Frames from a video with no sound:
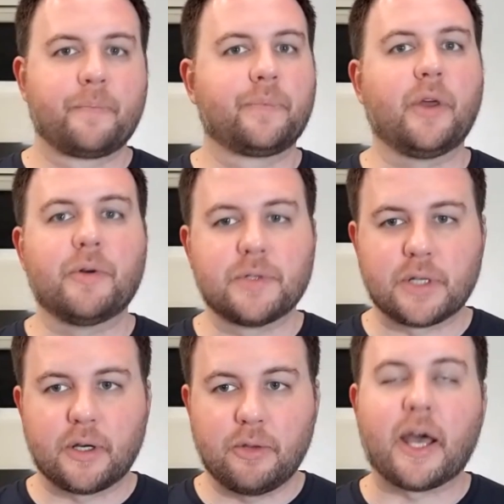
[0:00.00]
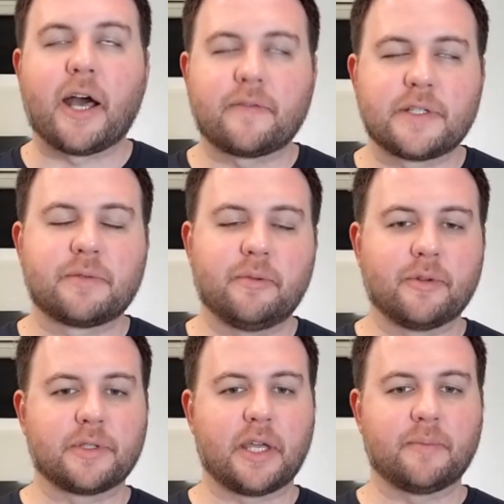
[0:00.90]
You have to sweep
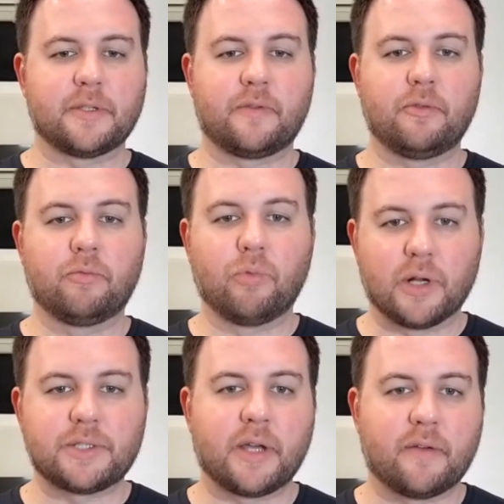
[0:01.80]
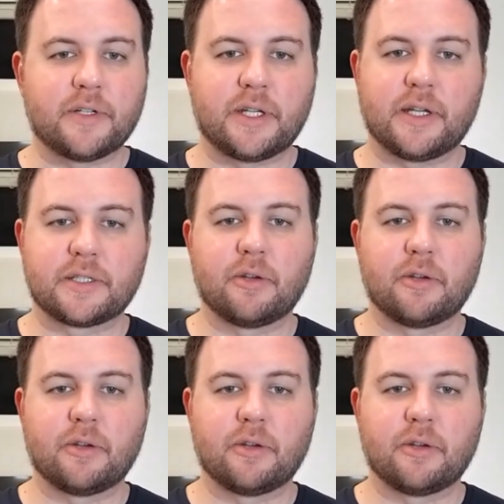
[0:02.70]
those games if you want to have a chance.